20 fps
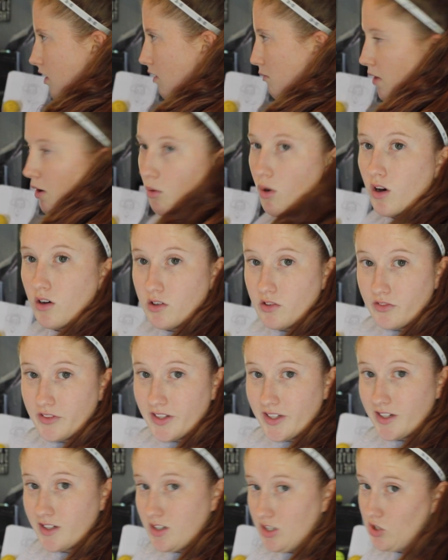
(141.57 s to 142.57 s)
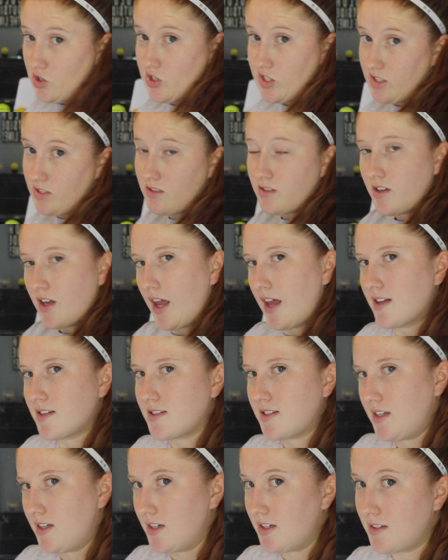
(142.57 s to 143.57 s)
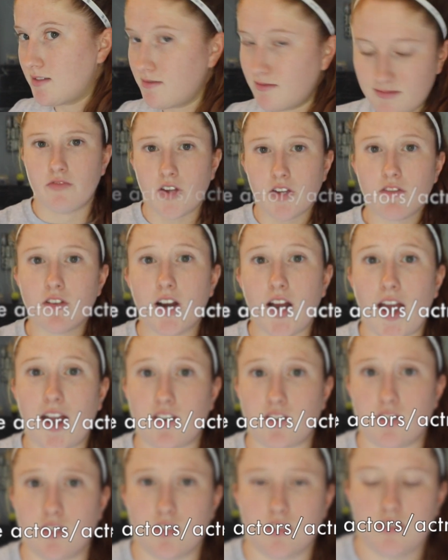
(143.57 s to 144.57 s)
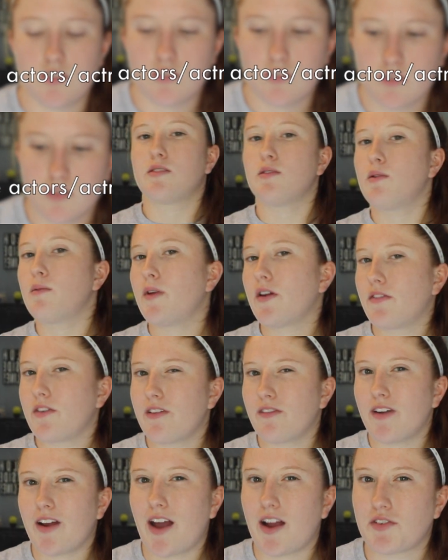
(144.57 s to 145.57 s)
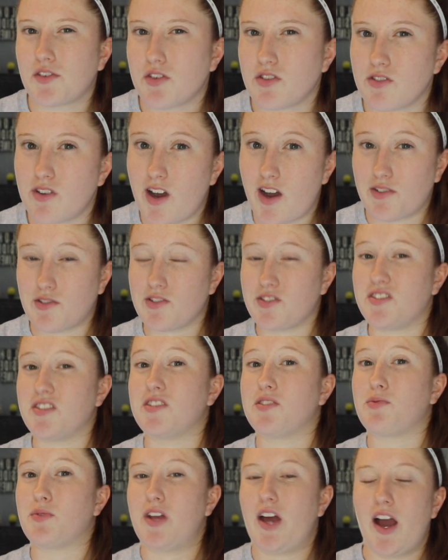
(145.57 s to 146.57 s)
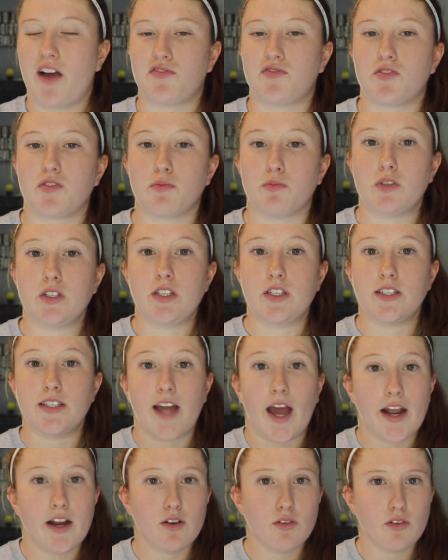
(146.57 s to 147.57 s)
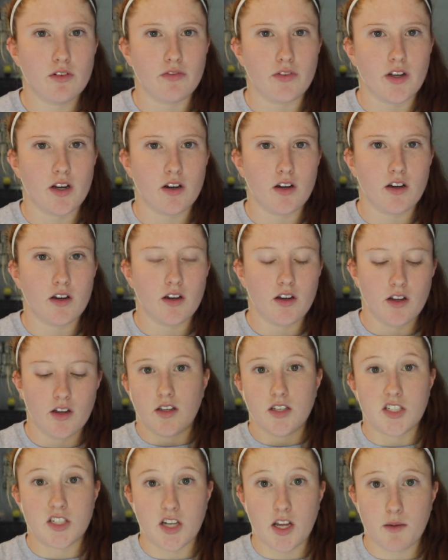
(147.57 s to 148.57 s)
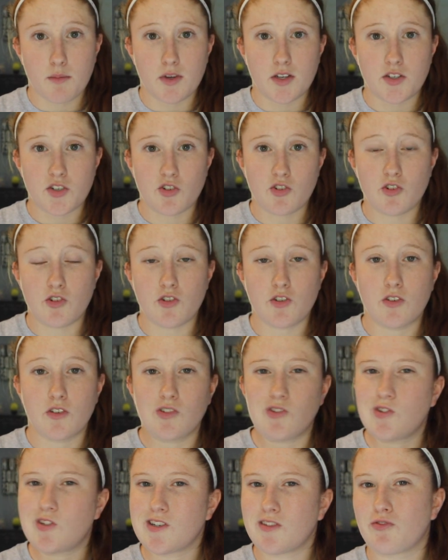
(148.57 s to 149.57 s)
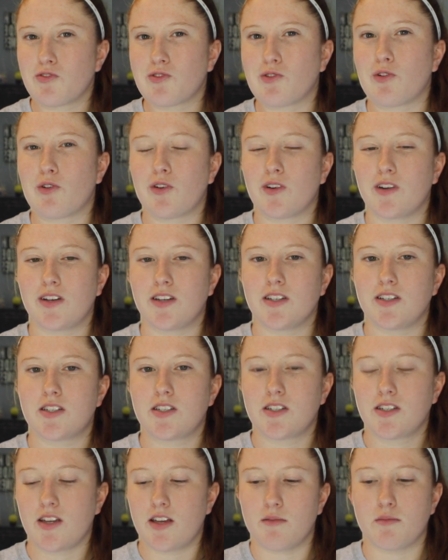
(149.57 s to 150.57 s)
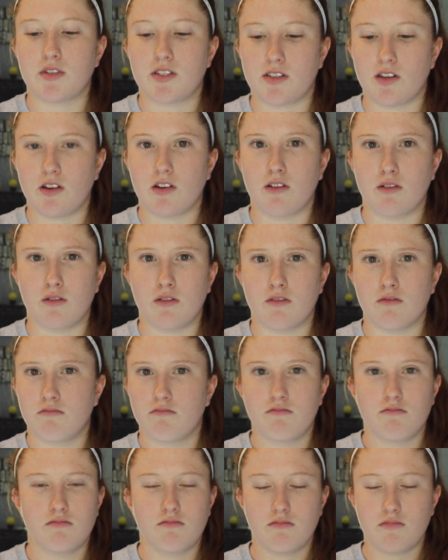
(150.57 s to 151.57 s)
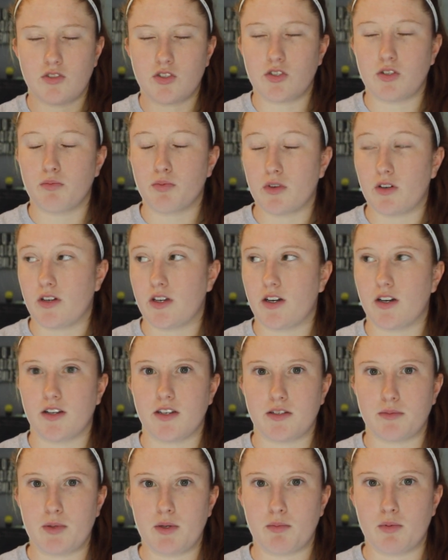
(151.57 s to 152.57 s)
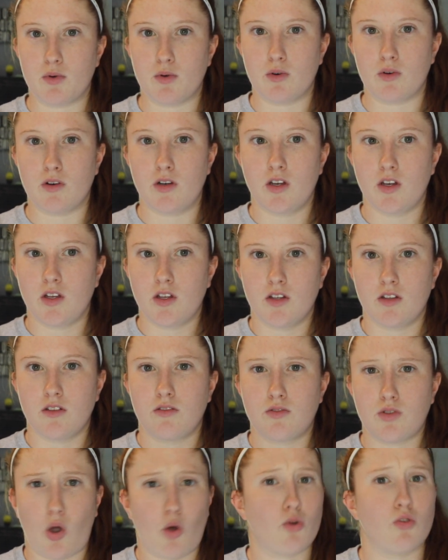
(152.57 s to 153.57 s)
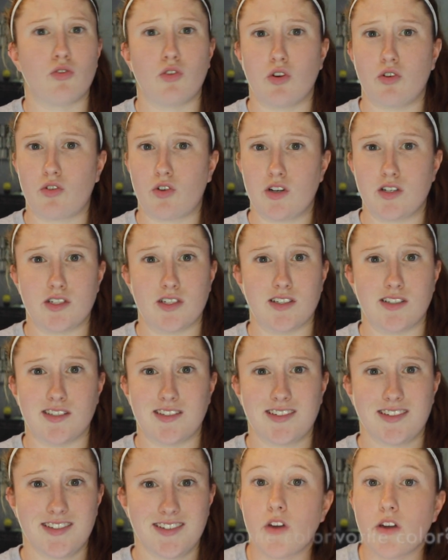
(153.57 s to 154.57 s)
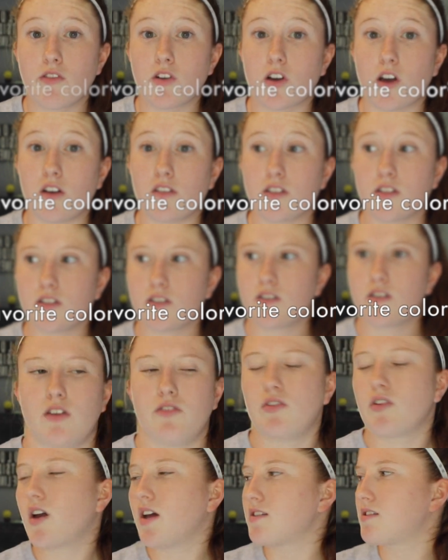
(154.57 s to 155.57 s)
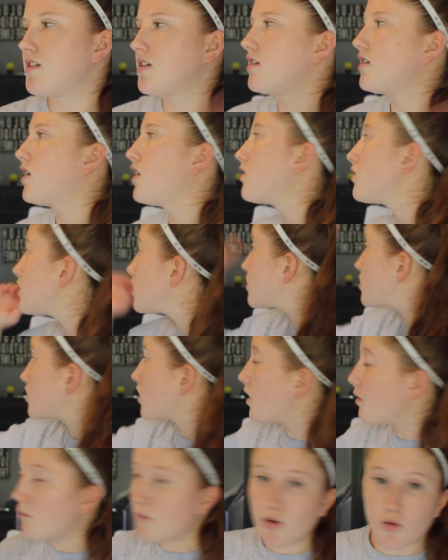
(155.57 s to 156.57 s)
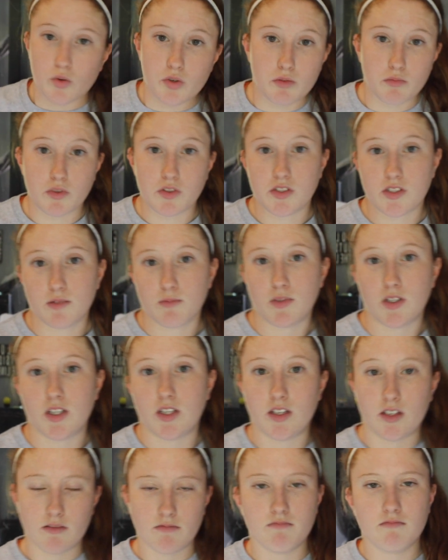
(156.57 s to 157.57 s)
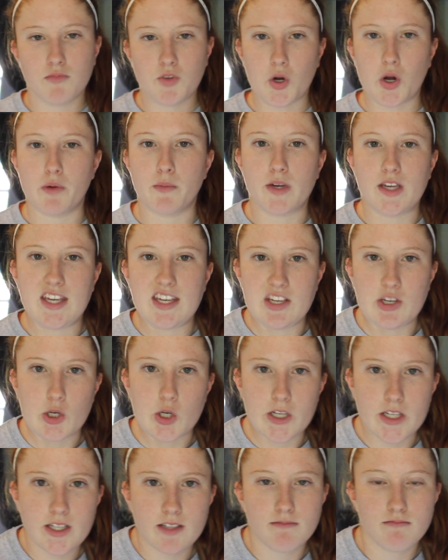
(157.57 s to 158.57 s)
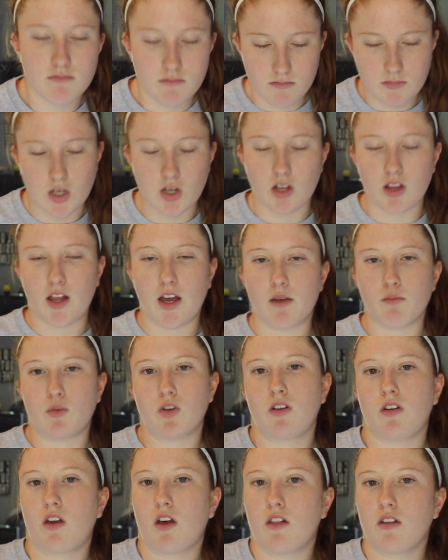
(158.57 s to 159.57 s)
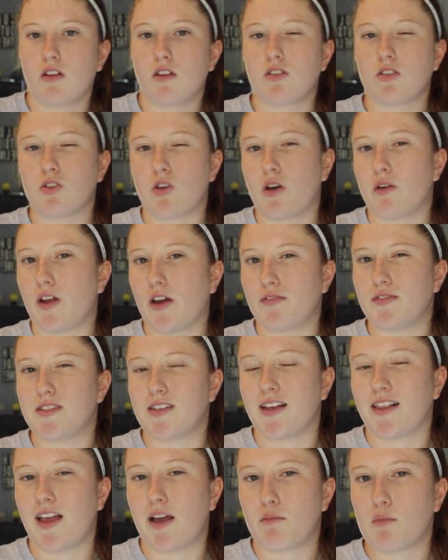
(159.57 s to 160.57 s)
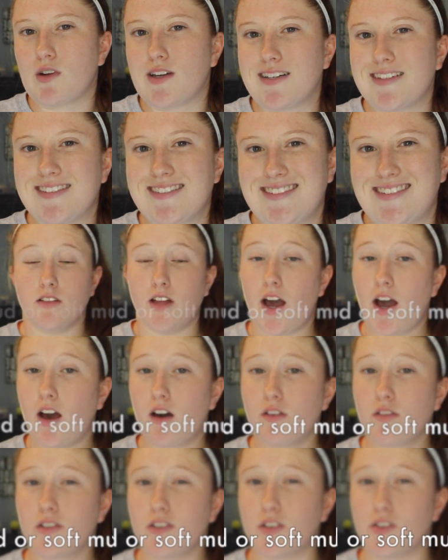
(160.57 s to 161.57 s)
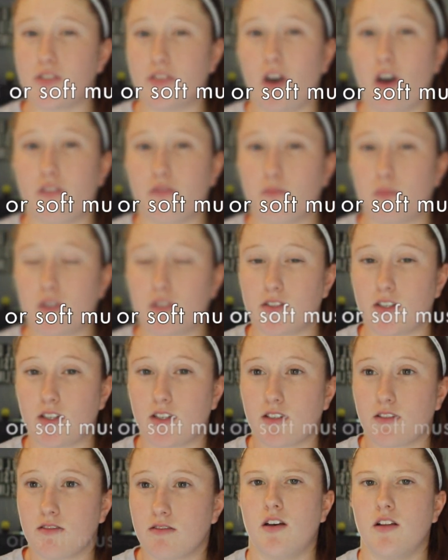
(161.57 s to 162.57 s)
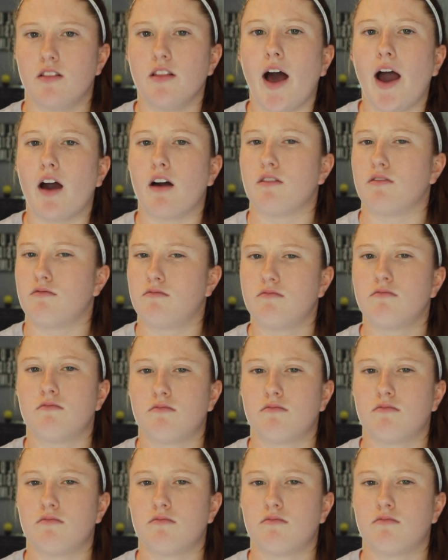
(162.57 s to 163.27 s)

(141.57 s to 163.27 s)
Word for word: on my wall over there. You just can't see it. Favorite actors. Some of my favorite actors or actresses would have to be Naya Rivera, Shay Mitchell, Jennifer Lawrence, Emma Stone, super hilarious people, total girl crushes. Favorite color. If you guys didn't know, this um, room used to be chroma key green or lime green color, so I would have to say lime green. Loud or soft music? Loud.